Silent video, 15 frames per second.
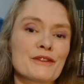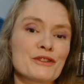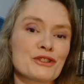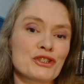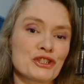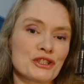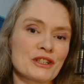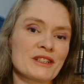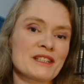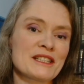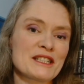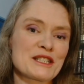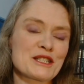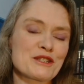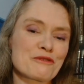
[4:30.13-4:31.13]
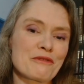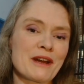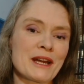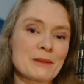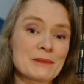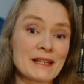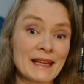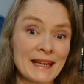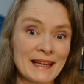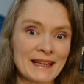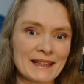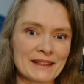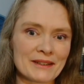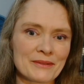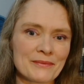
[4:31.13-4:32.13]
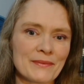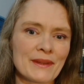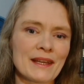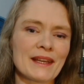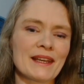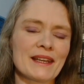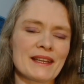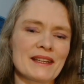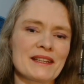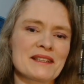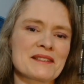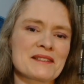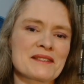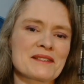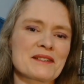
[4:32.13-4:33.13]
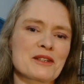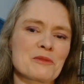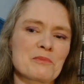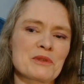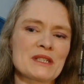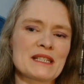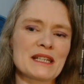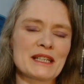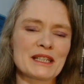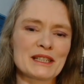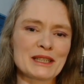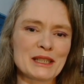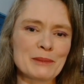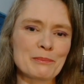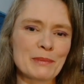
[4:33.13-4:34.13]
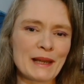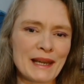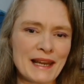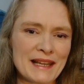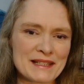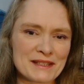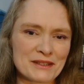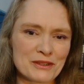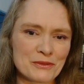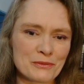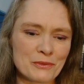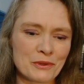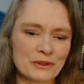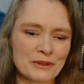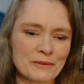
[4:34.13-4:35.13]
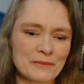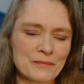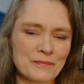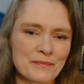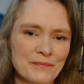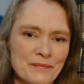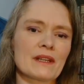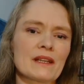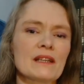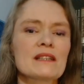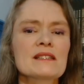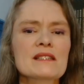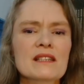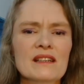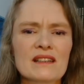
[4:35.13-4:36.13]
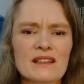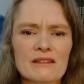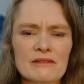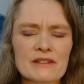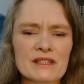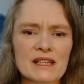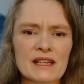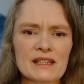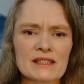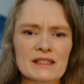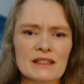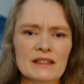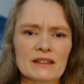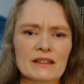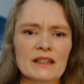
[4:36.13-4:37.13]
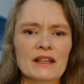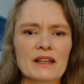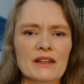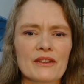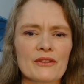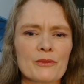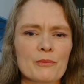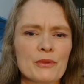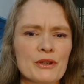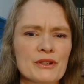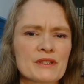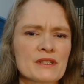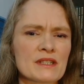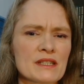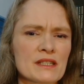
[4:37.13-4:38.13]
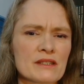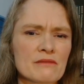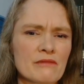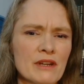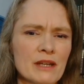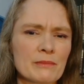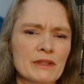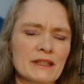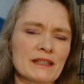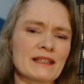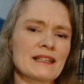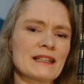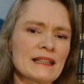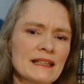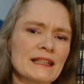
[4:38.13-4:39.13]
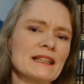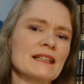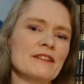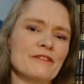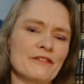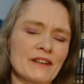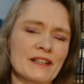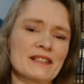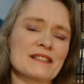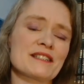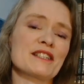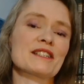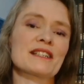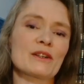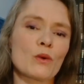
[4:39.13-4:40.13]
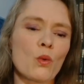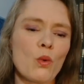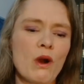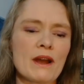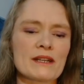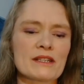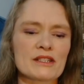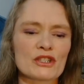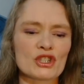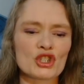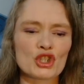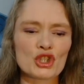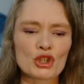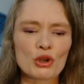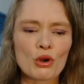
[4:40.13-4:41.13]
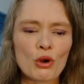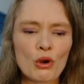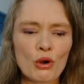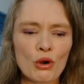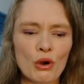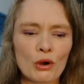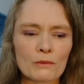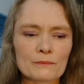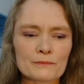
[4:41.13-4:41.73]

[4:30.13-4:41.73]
journey described here isn't a particularly pleasant one. It's irritating. The person describing it clearly finds it quite a chore.